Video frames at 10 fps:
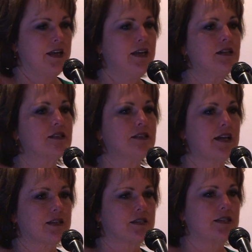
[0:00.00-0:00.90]
He doesn't
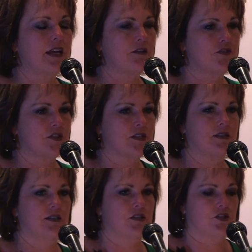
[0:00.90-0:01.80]
take a stand for this
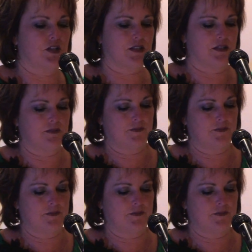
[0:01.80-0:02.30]
district.